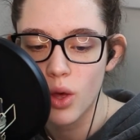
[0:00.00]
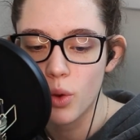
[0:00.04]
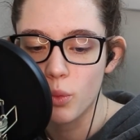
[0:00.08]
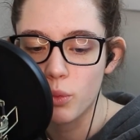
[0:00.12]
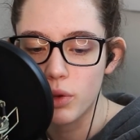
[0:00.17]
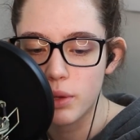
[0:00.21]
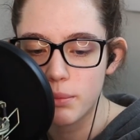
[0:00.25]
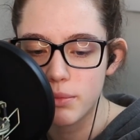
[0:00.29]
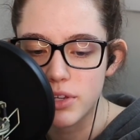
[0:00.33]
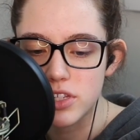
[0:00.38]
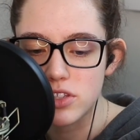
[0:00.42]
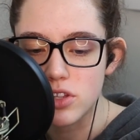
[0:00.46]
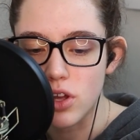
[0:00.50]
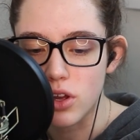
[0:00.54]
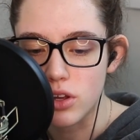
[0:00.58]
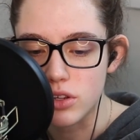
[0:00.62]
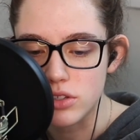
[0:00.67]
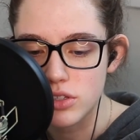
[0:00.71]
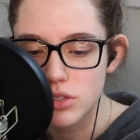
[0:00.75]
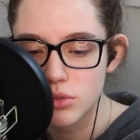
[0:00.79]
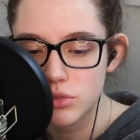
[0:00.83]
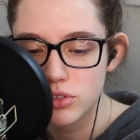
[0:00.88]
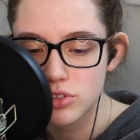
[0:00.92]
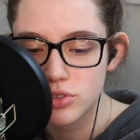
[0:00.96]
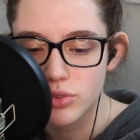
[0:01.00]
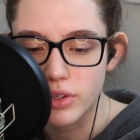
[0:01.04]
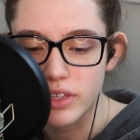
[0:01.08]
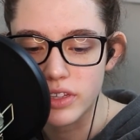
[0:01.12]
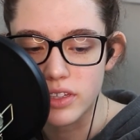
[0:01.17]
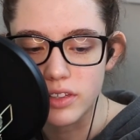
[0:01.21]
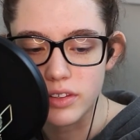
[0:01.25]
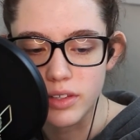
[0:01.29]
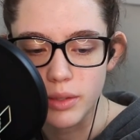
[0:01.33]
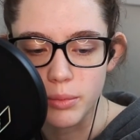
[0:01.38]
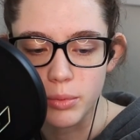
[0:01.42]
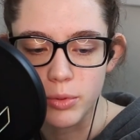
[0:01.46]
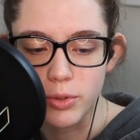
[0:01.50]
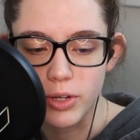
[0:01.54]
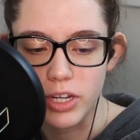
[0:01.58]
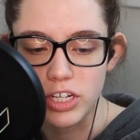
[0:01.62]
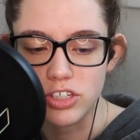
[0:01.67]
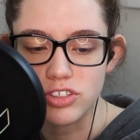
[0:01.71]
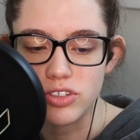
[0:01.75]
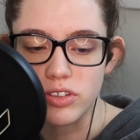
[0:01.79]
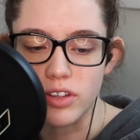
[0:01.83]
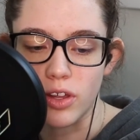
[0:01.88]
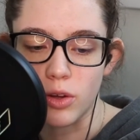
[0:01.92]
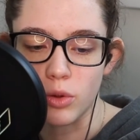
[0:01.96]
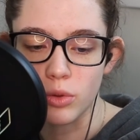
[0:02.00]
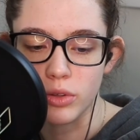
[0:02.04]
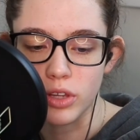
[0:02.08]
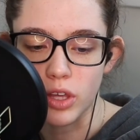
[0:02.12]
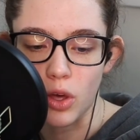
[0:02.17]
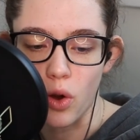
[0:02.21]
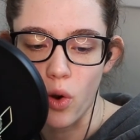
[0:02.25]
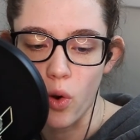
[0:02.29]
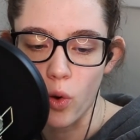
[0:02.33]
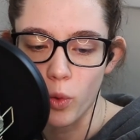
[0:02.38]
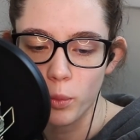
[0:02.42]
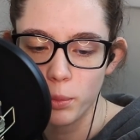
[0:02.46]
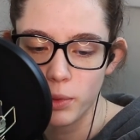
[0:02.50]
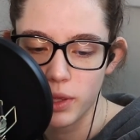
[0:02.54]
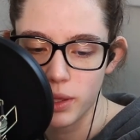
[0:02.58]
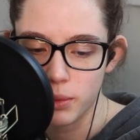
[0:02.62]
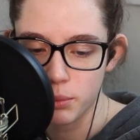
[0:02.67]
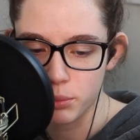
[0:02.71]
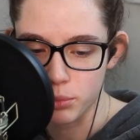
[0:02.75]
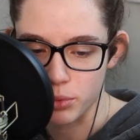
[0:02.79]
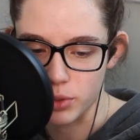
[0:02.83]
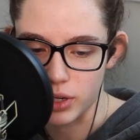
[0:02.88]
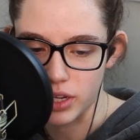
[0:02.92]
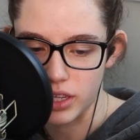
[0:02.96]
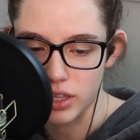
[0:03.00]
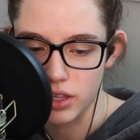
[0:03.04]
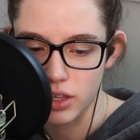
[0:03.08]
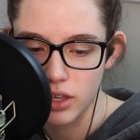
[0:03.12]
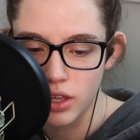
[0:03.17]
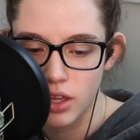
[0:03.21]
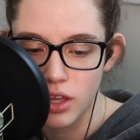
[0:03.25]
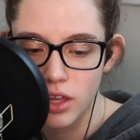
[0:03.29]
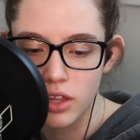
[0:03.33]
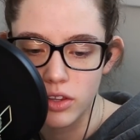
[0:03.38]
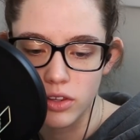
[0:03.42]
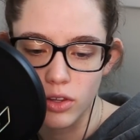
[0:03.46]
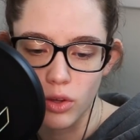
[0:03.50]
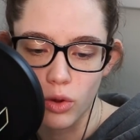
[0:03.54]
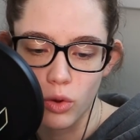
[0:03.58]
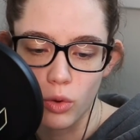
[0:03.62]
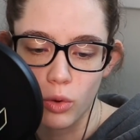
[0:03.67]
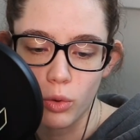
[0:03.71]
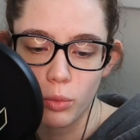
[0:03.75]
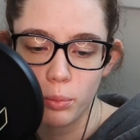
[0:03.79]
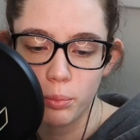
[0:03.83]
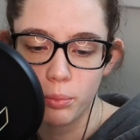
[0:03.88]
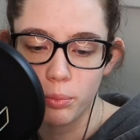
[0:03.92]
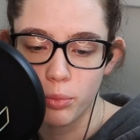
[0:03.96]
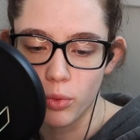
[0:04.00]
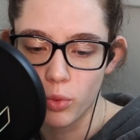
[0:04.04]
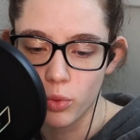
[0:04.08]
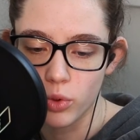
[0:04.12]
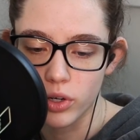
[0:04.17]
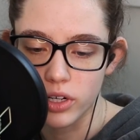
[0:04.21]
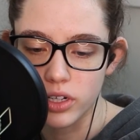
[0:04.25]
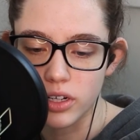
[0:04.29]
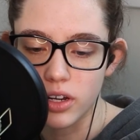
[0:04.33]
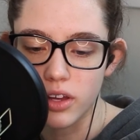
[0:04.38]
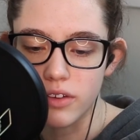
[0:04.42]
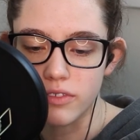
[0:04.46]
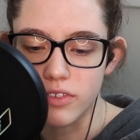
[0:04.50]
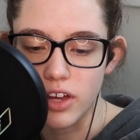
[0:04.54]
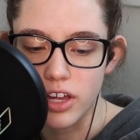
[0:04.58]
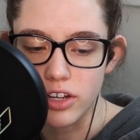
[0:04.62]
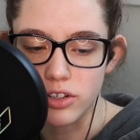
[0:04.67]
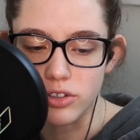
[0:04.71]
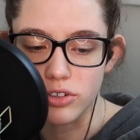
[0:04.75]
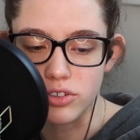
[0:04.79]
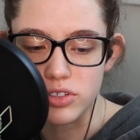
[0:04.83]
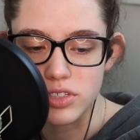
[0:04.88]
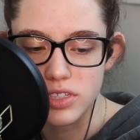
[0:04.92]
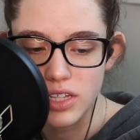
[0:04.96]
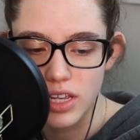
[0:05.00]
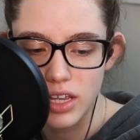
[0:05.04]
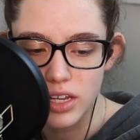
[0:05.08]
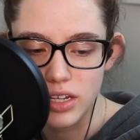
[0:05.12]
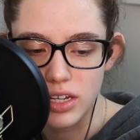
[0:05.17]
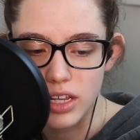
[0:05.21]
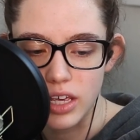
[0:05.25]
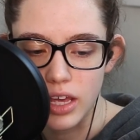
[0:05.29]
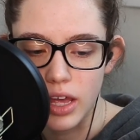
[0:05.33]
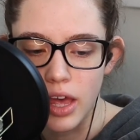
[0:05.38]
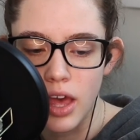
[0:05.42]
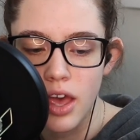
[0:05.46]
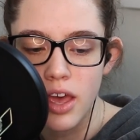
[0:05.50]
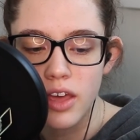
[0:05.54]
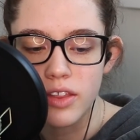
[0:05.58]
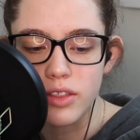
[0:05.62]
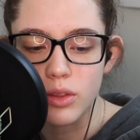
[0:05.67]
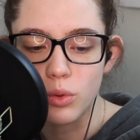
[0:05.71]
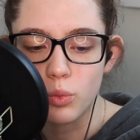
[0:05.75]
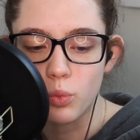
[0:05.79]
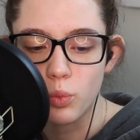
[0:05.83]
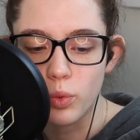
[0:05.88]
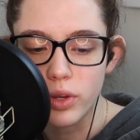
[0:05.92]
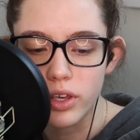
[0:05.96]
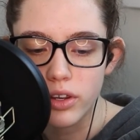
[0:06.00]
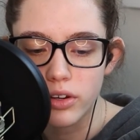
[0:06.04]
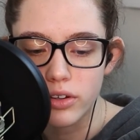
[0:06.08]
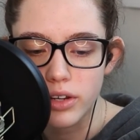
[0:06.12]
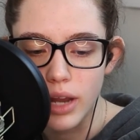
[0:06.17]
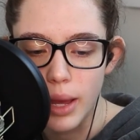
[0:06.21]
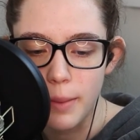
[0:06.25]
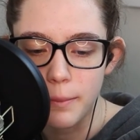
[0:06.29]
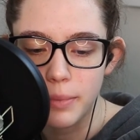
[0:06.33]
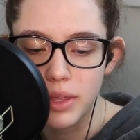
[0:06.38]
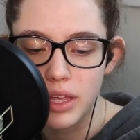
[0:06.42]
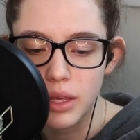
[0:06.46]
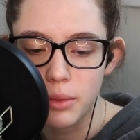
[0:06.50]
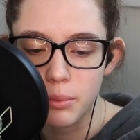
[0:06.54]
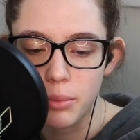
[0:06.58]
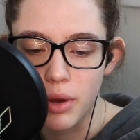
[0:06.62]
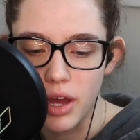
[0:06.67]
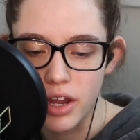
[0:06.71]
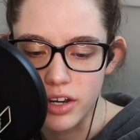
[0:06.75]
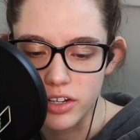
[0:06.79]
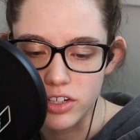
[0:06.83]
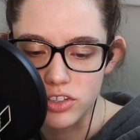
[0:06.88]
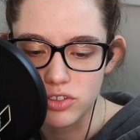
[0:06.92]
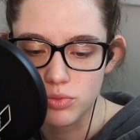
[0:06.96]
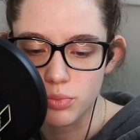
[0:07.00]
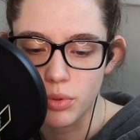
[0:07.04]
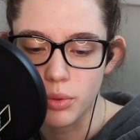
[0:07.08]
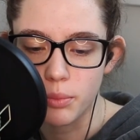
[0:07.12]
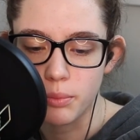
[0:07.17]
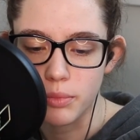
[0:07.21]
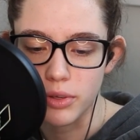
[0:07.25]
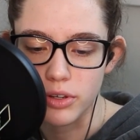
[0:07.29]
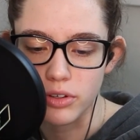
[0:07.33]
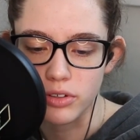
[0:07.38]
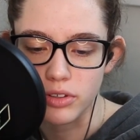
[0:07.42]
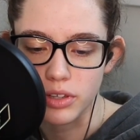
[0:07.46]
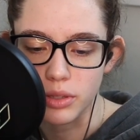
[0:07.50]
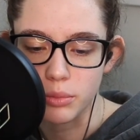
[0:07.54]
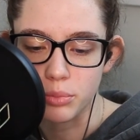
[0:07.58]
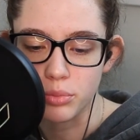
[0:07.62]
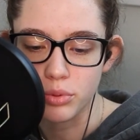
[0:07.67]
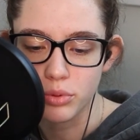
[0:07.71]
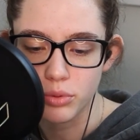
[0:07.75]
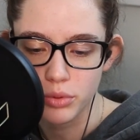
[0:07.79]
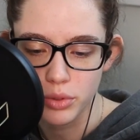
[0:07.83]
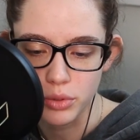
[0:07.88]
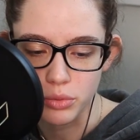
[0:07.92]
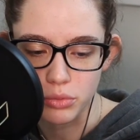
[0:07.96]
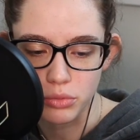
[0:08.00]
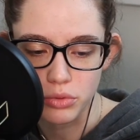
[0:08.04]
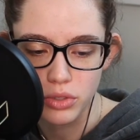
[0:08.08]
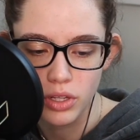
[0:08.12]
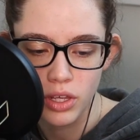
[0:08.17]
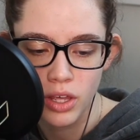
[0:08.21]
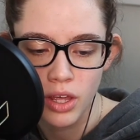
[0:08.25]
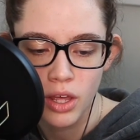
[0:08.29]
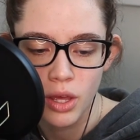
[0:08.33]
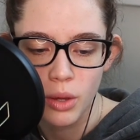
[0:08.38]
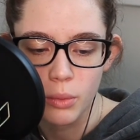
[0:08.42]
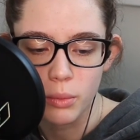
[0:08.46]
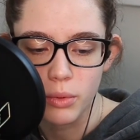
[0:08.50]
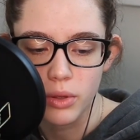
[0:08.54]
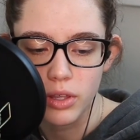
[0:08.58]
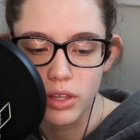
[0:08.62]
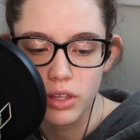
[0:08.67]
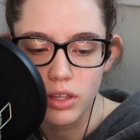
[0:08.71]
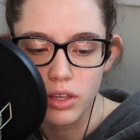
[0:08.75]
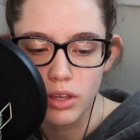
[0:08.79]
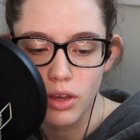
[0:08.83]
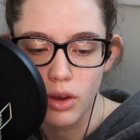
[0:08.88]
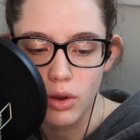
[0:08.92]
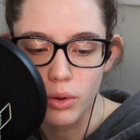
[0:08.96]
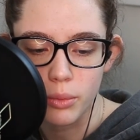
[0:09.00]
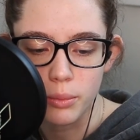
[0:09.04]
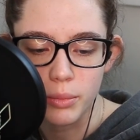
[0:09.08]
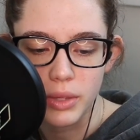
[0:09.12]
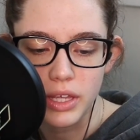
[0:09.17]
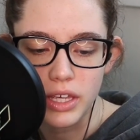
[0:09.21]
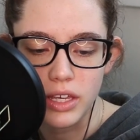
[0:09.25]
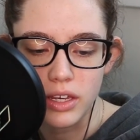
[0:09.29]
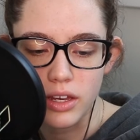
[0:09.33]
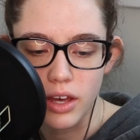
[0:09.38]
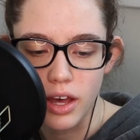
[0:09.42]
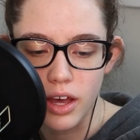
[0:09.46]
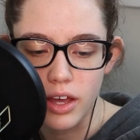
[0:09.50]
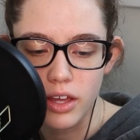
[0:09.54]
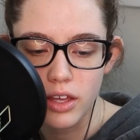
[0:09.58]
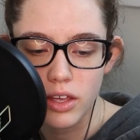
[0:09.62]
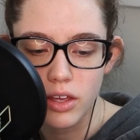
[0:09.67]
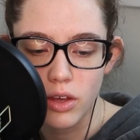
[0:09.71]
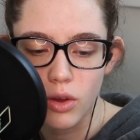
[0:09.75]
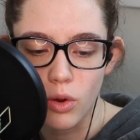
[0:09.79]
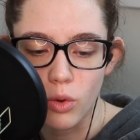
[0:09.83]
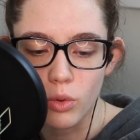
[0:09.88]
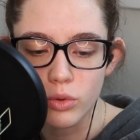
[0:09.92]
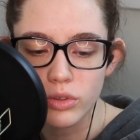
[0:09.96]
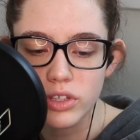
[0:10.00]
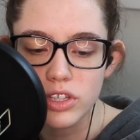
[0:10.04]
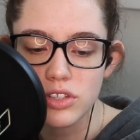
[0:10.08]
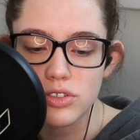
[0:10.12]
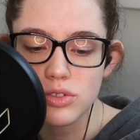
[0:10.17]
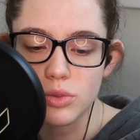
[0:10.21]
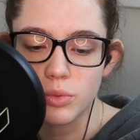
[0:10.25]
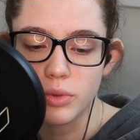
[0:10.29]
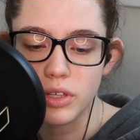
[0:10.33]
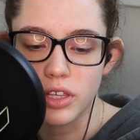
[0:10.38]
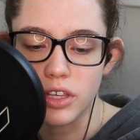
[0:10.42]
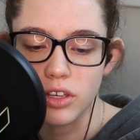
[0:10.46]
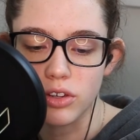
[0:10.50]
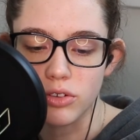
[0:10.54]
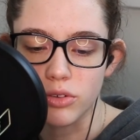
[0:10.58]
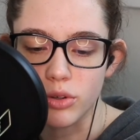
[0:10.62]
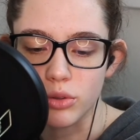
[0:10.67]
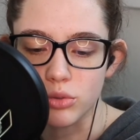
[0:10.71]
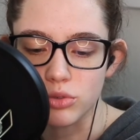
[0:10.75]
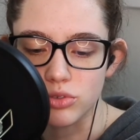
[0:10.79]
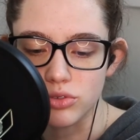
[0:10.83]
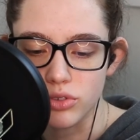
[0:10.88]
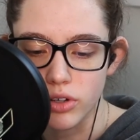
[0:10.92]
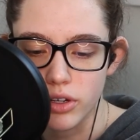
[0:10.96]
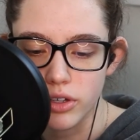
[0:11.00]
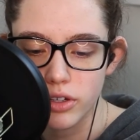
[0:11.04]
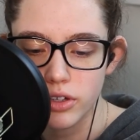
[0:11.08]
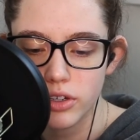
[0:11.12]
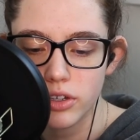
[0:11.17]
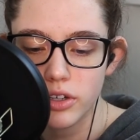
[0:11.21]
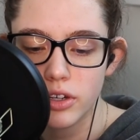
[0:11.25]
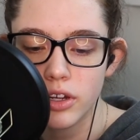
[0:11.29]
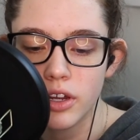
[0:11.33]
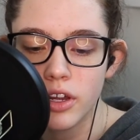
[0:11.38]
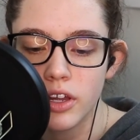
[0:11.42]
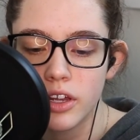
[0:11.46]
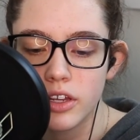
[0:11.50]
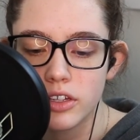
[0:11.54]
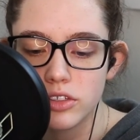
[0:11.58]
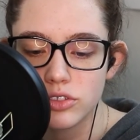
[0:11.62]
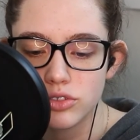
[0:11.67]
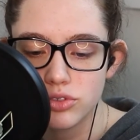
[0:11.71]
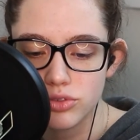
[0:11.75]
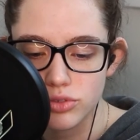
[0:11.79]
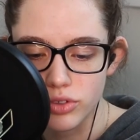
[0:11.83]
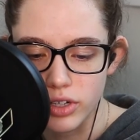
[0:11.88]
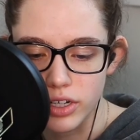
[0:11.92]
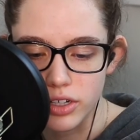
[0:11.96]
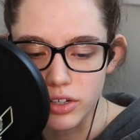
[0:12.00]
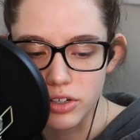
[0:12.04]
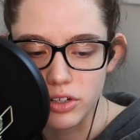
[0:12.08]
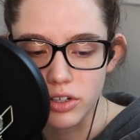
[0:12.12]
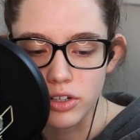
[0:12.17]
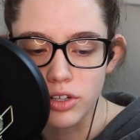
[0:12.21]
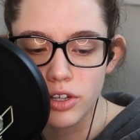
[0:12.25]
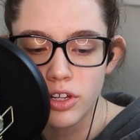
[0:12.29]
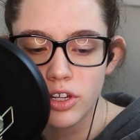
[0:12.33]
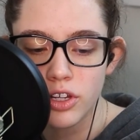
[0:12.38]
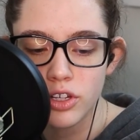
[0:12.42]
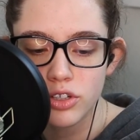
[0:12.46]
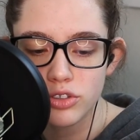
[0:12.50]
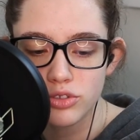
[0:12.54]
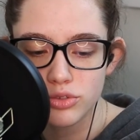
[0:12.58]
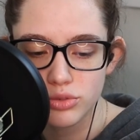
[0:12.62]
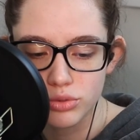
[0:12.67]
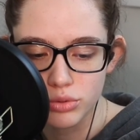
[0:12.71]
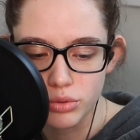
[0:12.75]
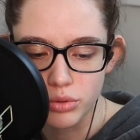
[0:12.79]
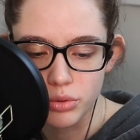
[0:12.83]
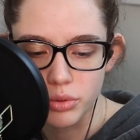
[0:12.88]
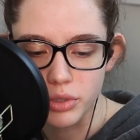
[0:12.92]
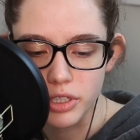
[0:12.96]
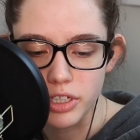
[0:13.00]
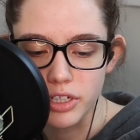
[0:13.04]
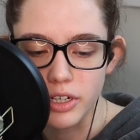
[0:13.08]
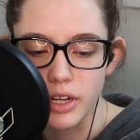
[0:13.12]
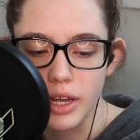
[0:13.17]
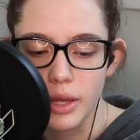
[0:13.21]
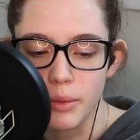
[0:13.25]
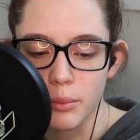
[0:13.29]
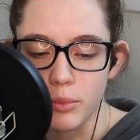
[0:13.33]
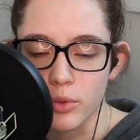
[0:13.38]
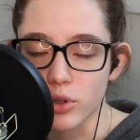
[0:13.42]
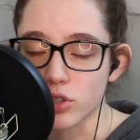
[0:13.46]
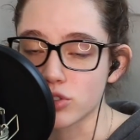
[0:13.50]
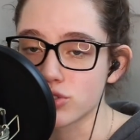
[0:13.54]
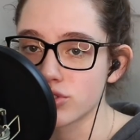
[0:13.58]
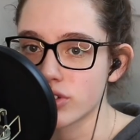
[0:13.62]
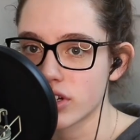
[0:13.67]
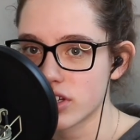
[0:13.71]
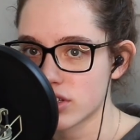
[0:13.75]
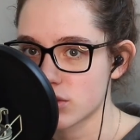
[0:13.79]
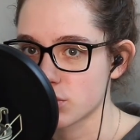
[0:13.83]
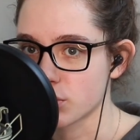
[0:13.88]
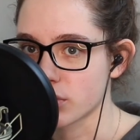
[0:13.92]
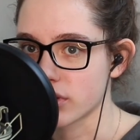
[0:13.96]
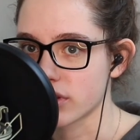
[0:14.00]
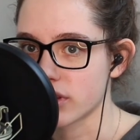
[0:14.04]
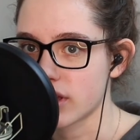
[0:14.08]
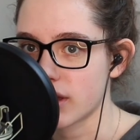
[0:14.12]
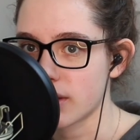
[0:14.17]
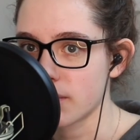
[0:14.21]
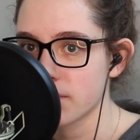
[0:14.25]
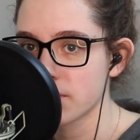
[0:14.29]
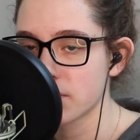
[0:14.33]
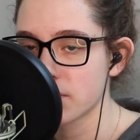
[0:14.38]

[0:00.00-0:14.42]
We must also enjoy the liberation that only hope can bring, the hope born of understanding that we are not being punished but merely pruned. We are being cut only so we can grow stronger and straighter, truer, and more trustworthy.